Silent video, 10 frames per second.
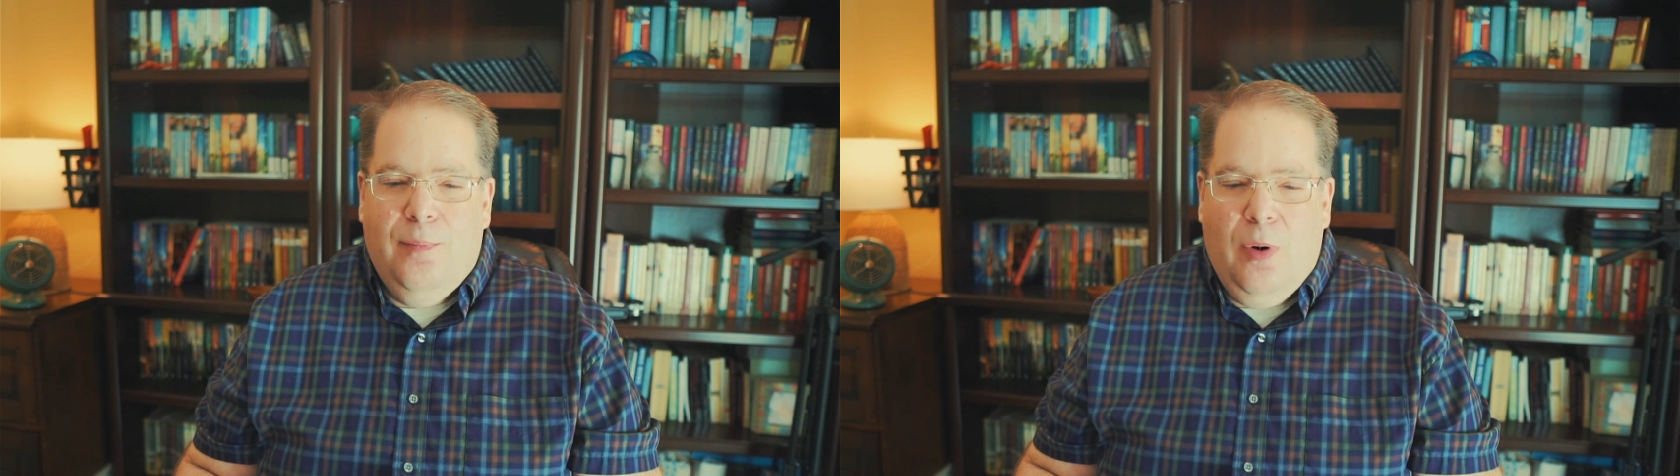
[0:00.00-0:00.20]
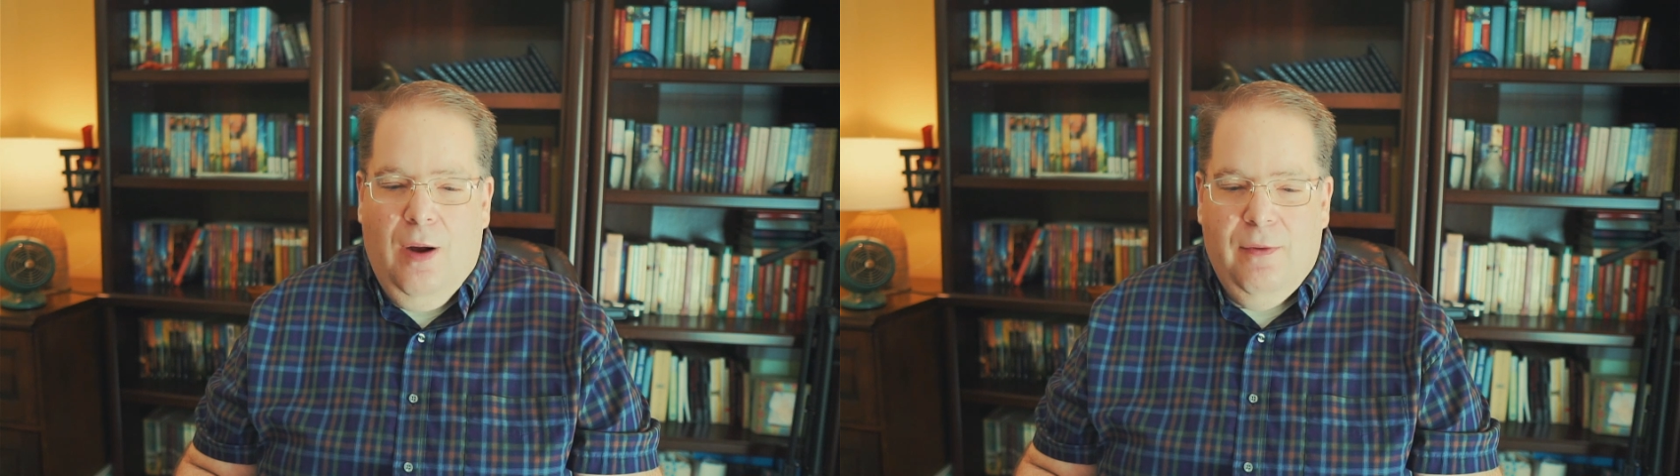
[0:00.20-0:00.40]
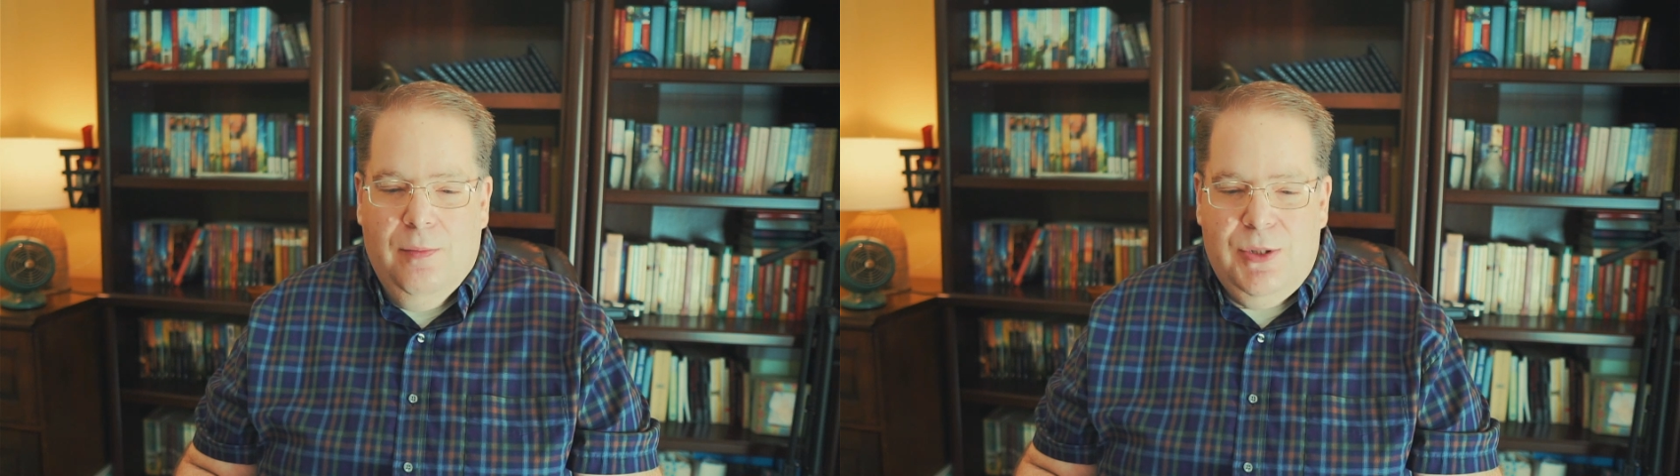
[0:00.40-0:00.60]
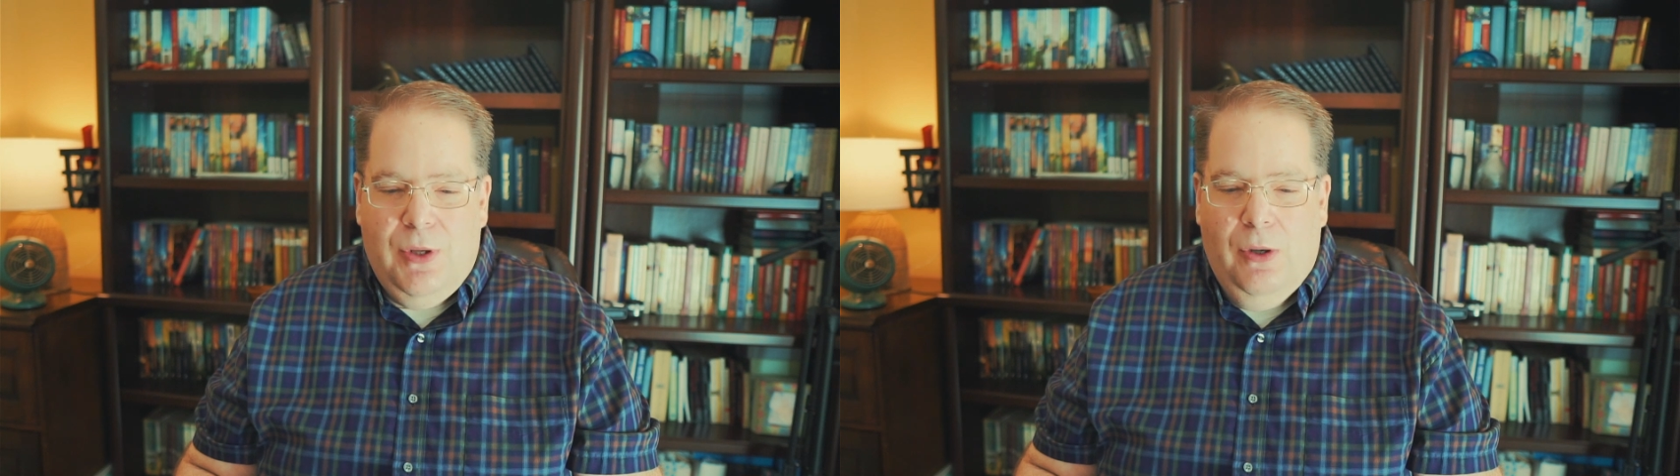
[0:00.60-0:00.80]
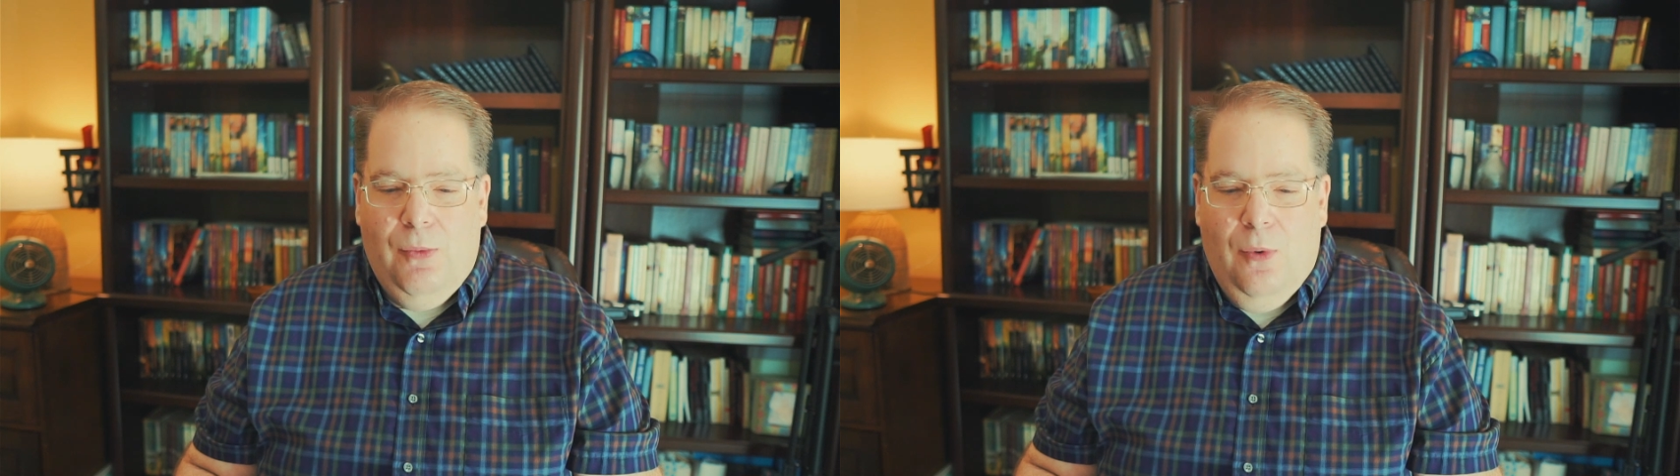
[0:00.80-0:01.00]
Proverbs
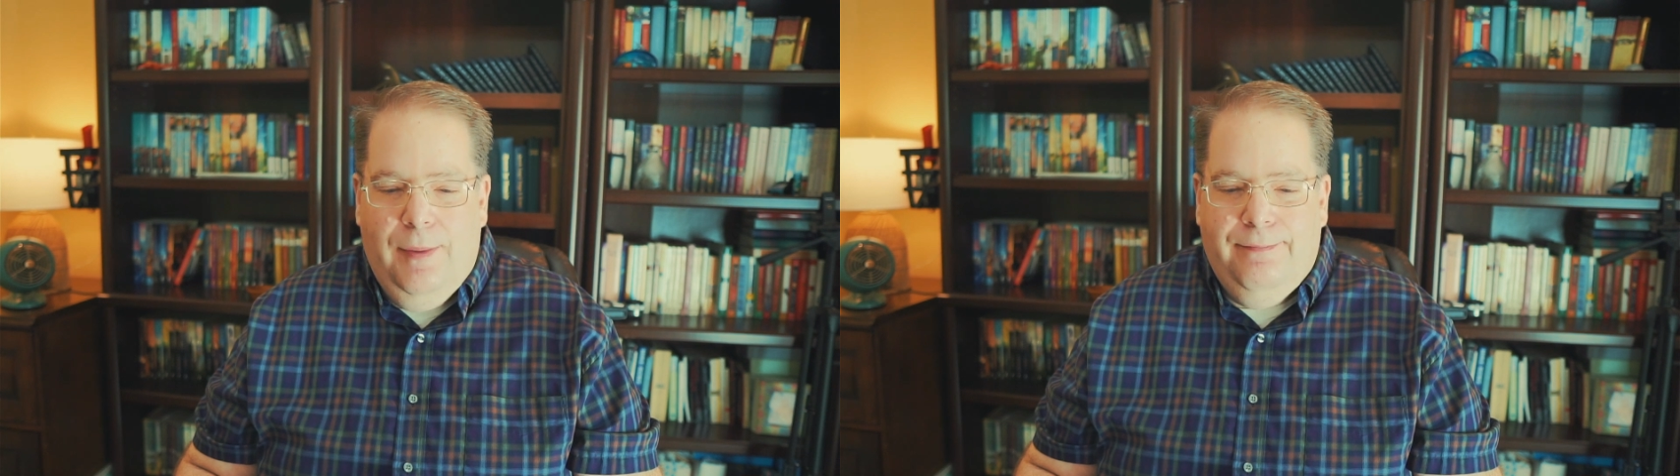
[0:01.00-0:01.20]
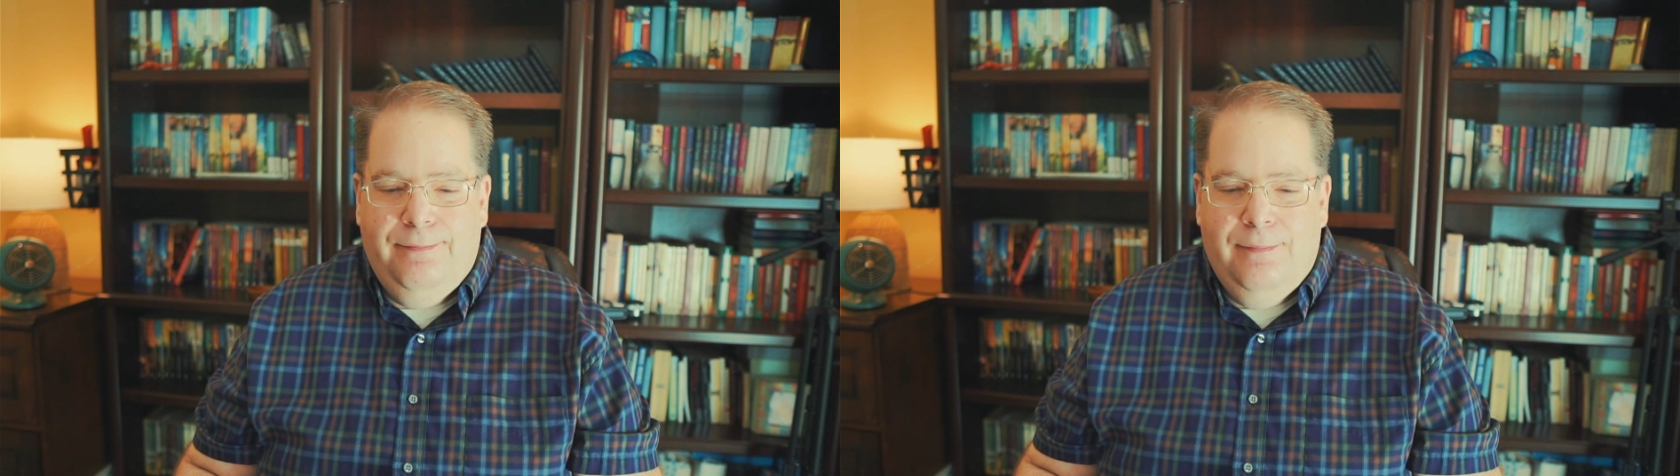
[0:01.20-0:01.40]
31.